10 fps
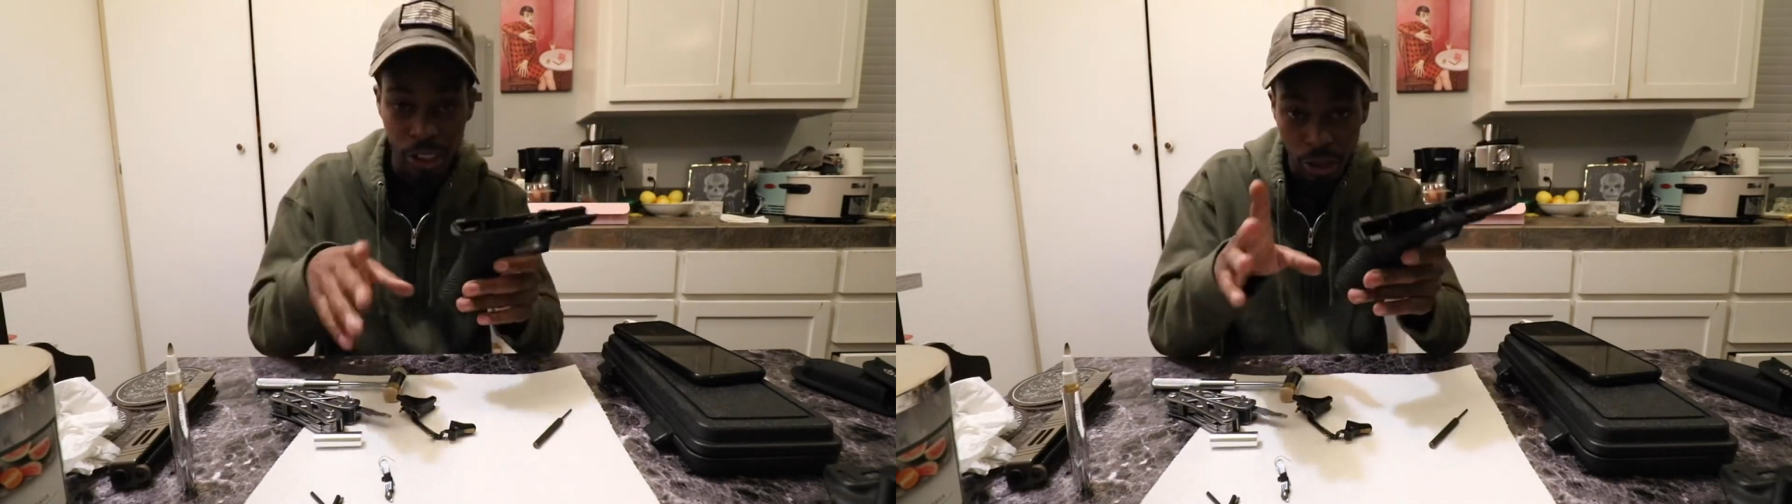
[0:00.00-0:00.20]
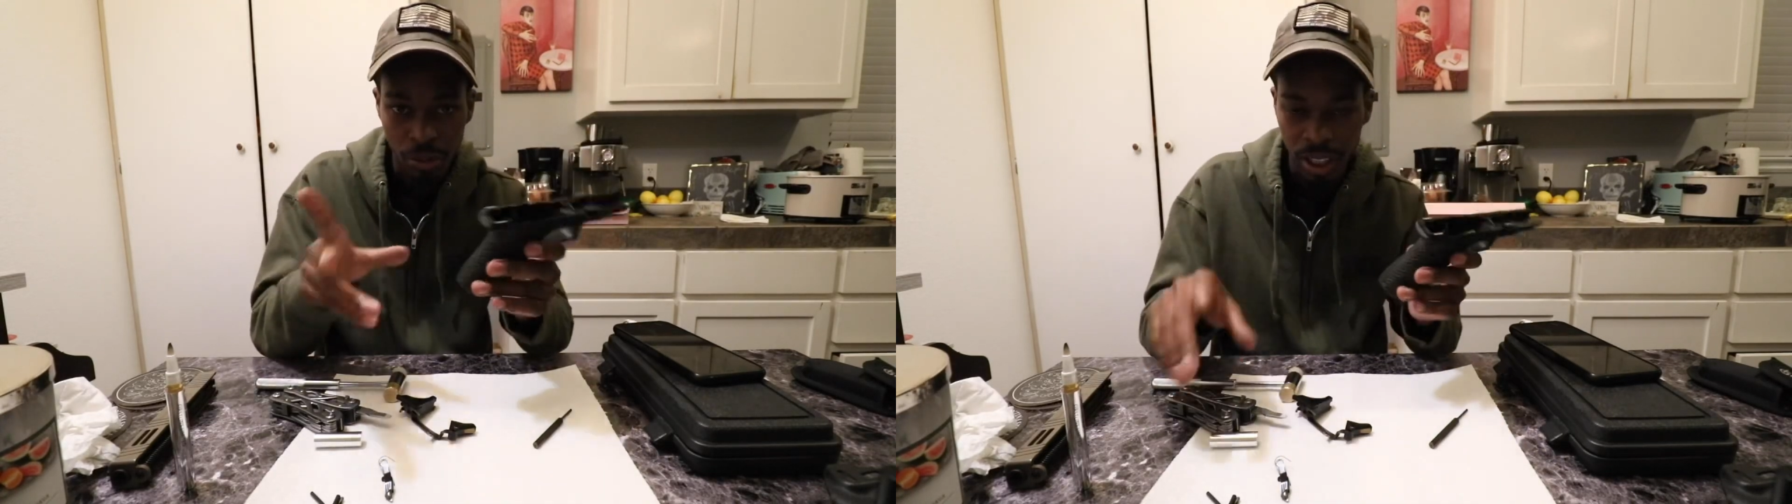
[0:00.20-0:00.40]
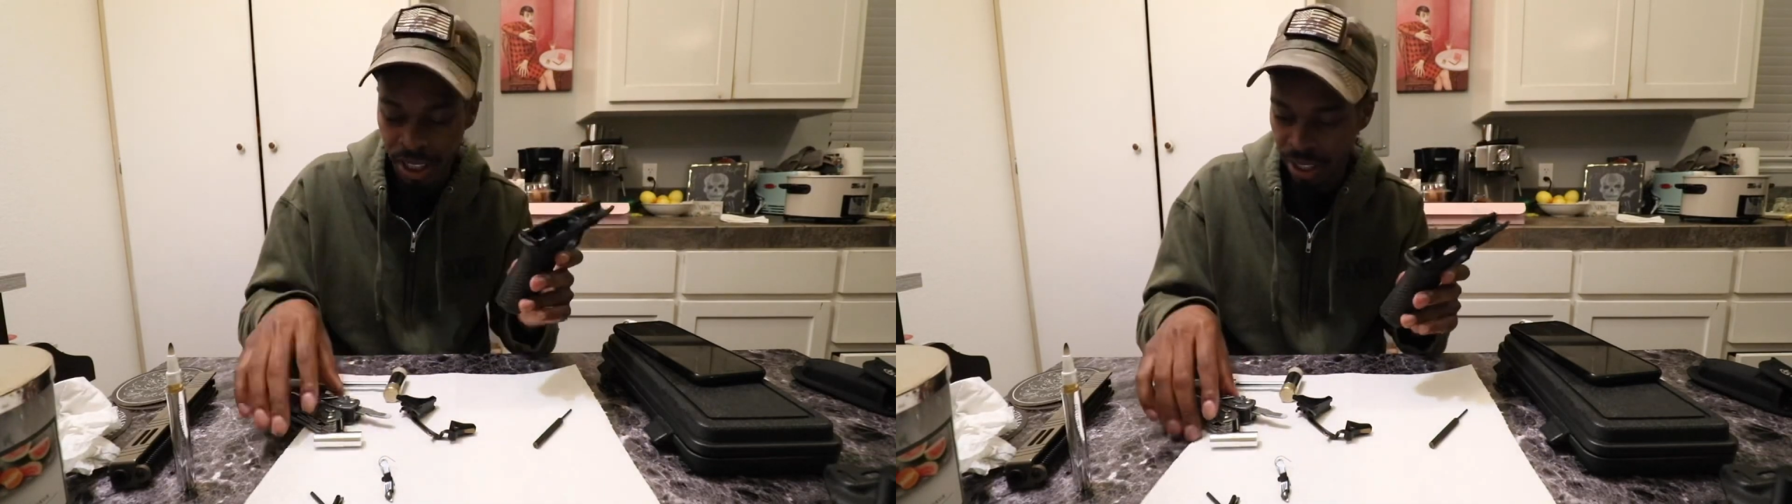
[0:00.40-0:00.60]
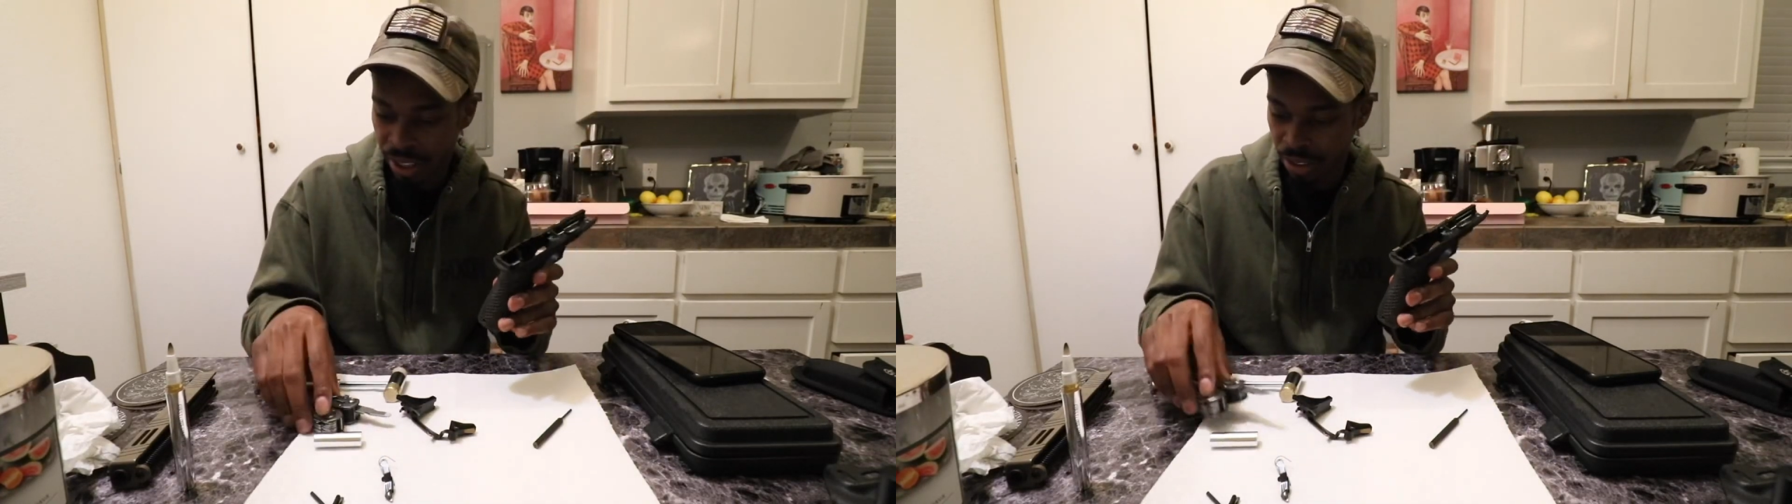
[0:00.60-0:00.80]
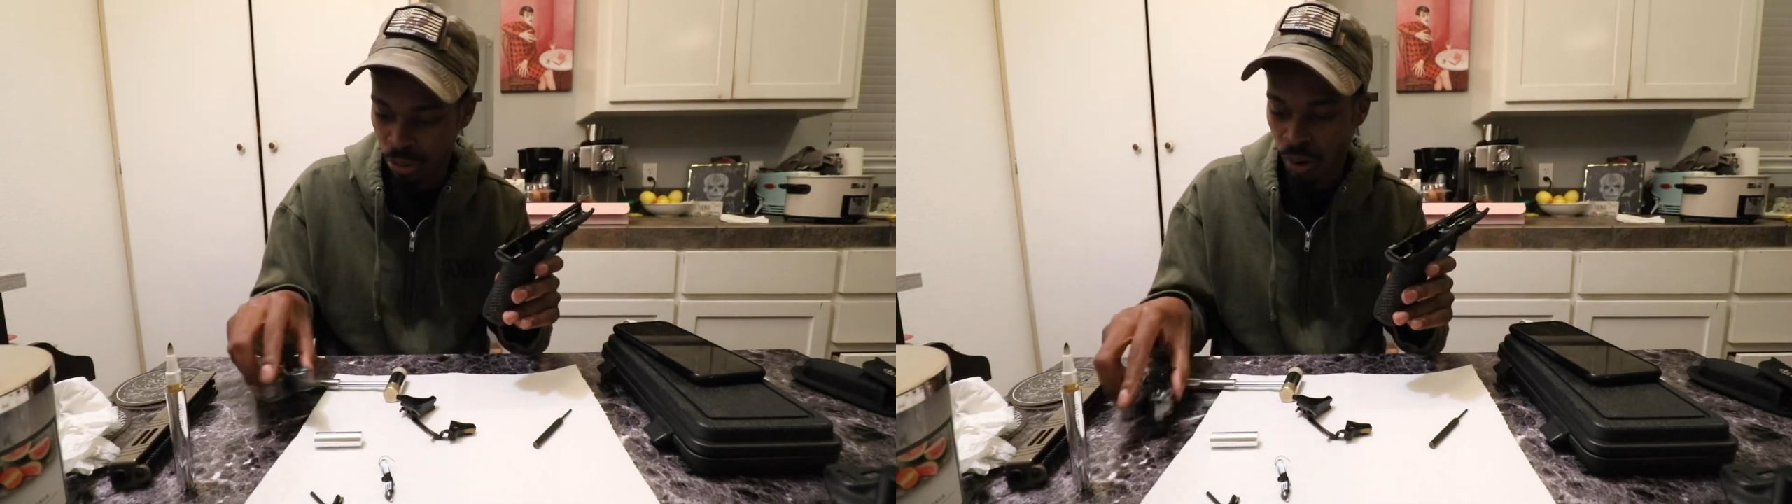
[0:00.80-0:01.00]
you cleaned
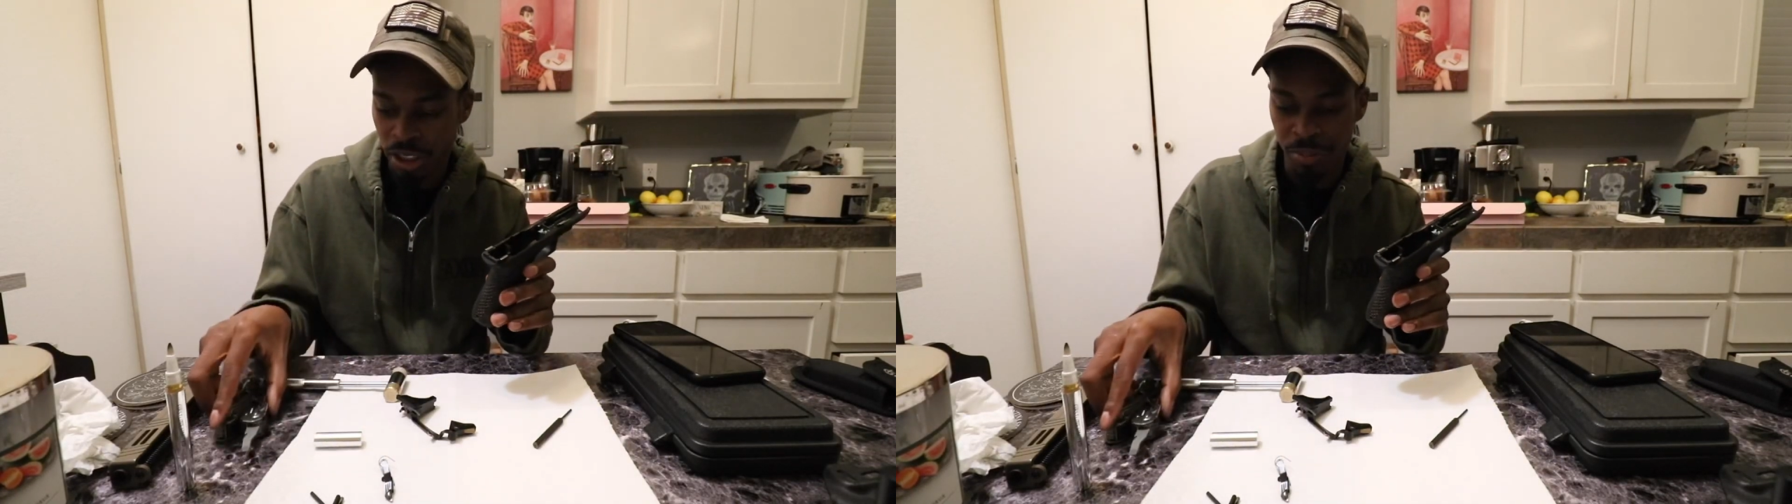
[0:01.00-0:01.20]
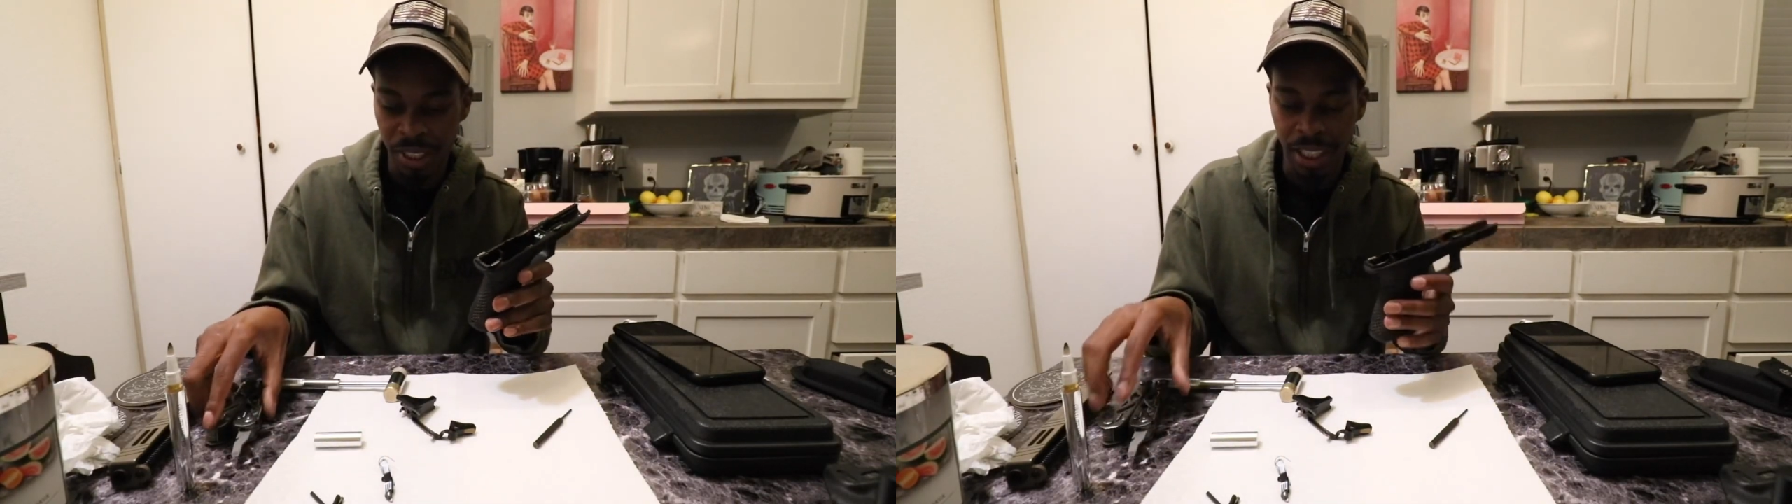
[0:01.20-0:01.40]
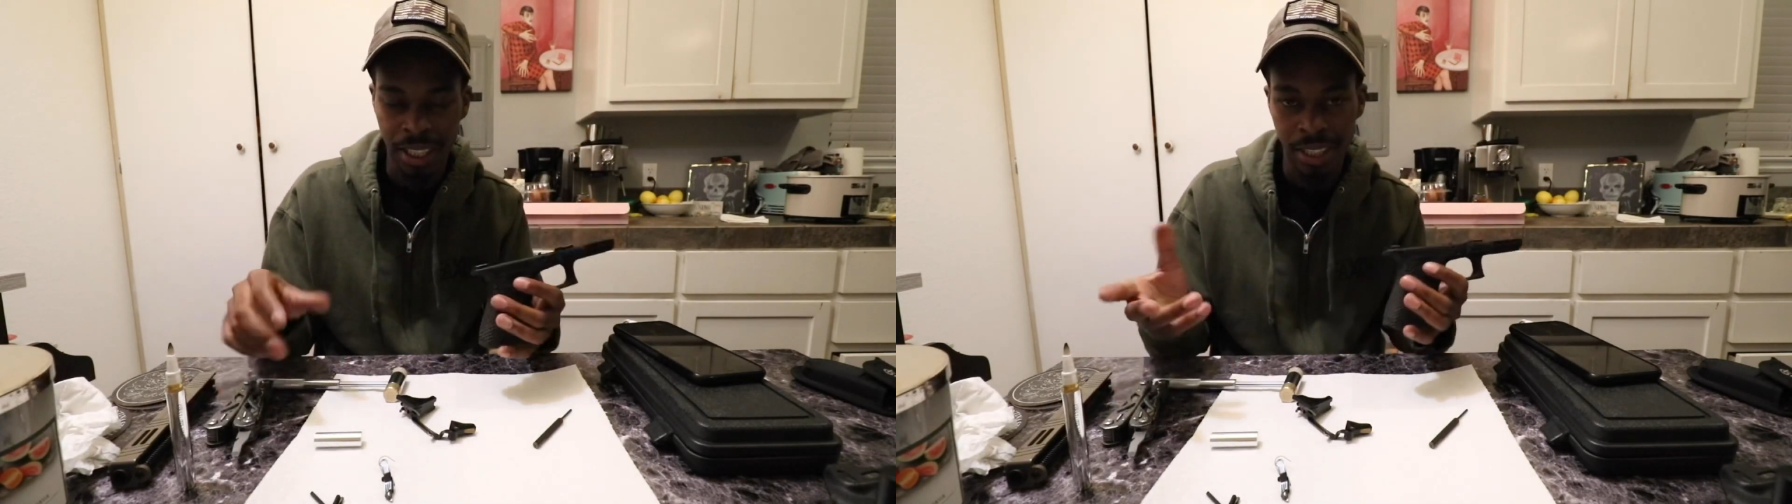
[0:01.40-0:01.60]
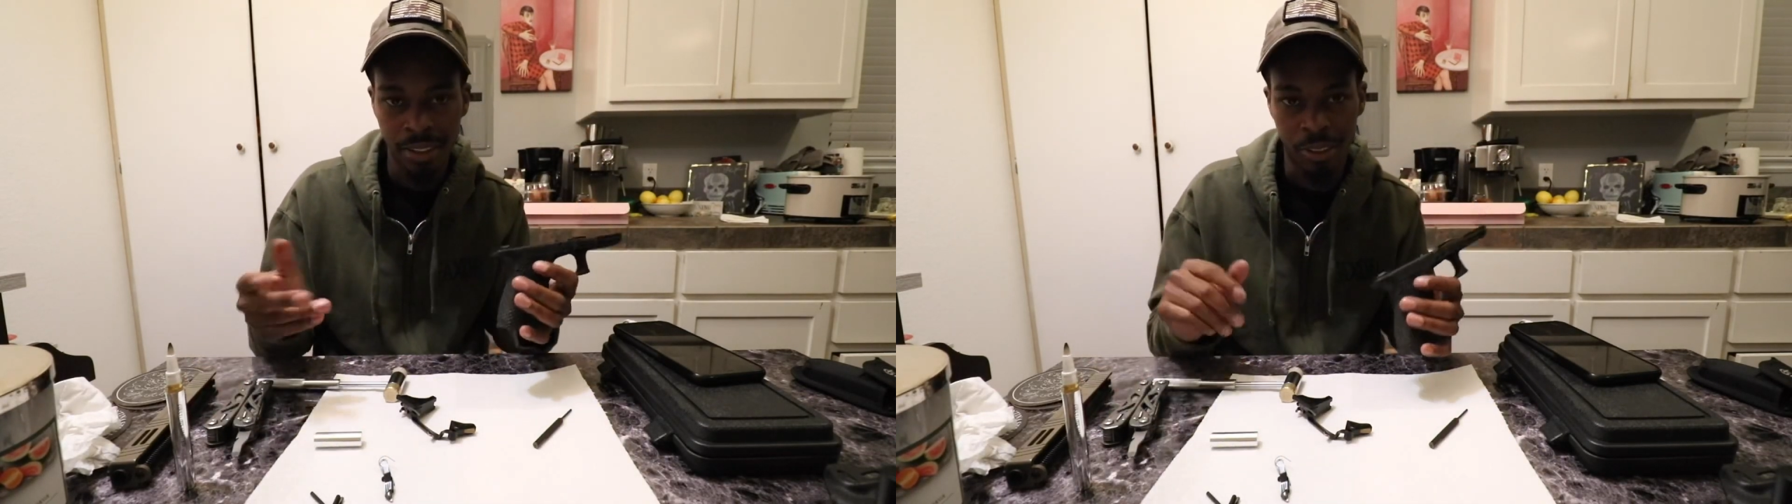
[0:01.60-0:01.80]
it, you watched me clean it,